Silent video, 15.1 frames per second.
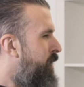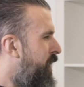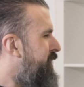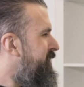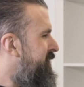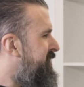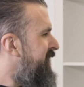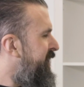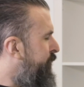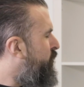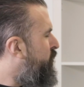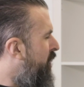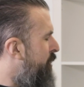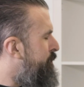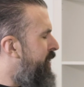I can see
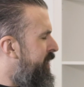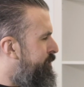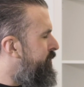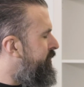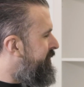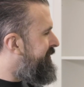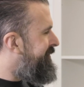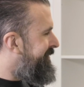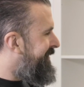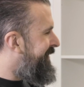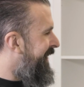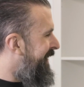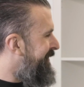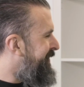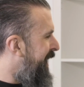why people would
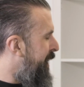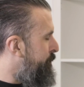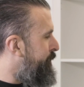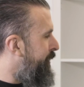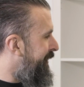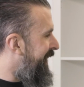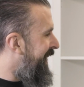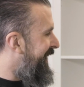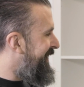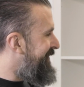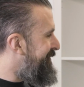get down by that.